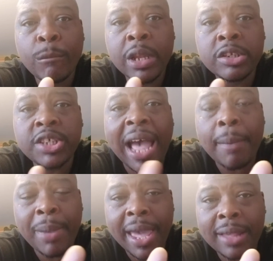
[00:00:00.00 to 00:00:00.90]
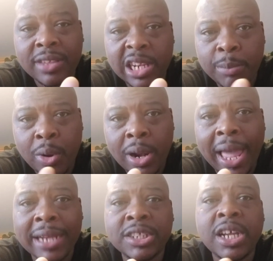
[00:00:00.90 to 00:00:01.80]
shot pass anymore,
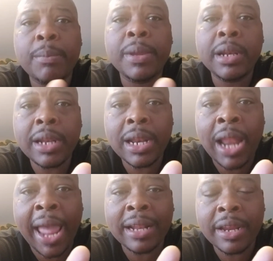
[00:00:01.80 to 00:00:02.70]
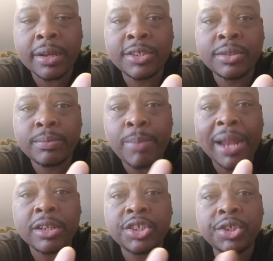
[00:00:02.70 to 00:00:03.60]
like jumping like they're
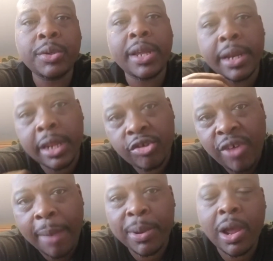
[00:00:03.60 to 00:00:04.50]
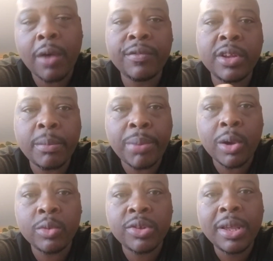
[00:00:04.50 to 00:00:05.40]
about to shoot it and then drop it off to the
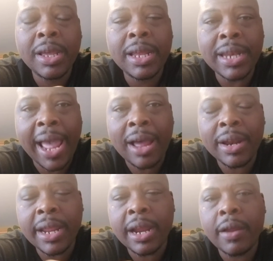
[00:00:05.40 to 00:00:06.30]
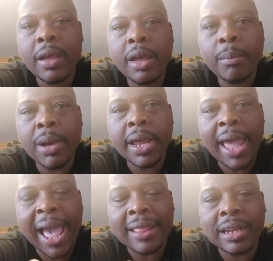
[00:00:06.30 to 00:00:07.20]
post down there. But
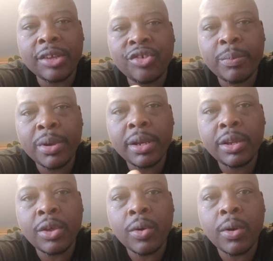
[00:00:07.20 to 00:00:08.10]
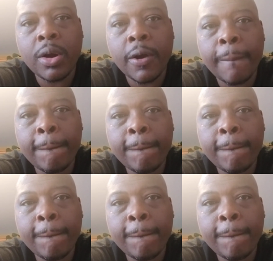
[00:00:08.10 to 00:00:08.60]
athletes, you're putting yourself